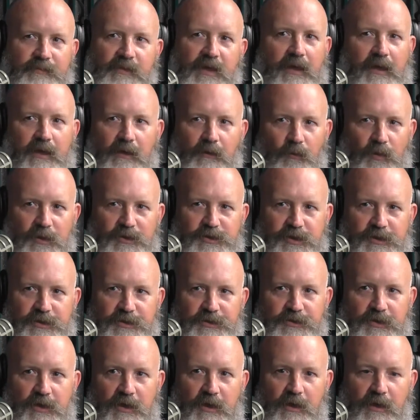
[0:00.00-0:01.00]
thing, which
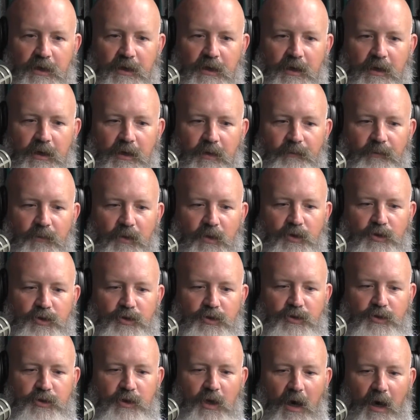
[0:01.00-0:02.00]
is
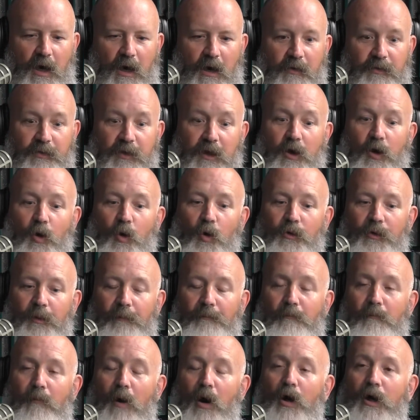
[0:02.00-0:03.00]
the
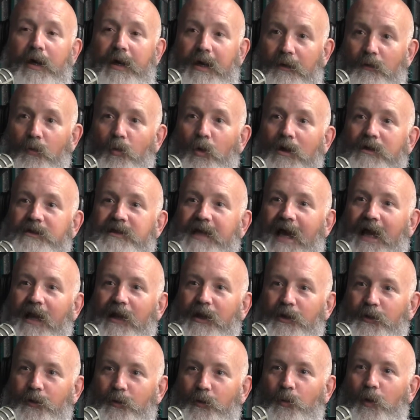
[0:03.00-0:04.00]
market will tell
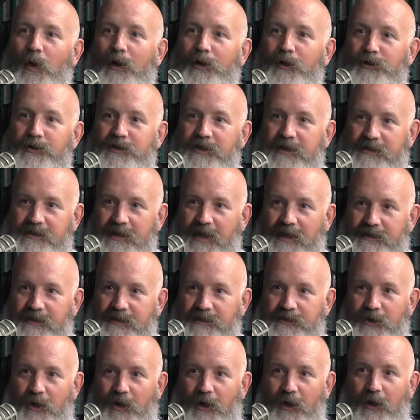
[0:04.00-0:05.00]
you what your
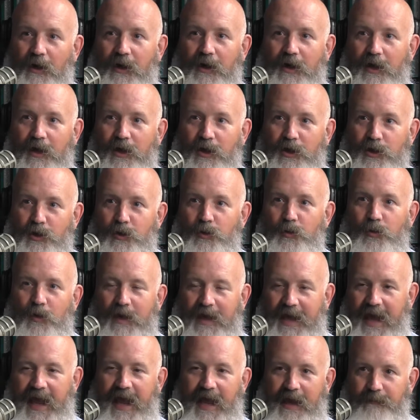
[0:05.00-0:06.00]
successes are. You
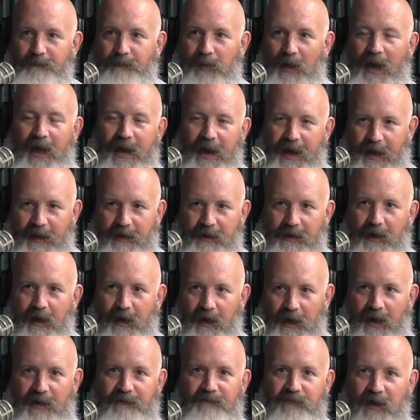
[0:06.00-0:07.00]
can't plan a
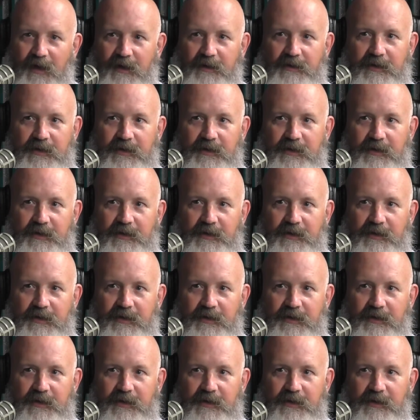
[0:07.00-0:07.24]
life like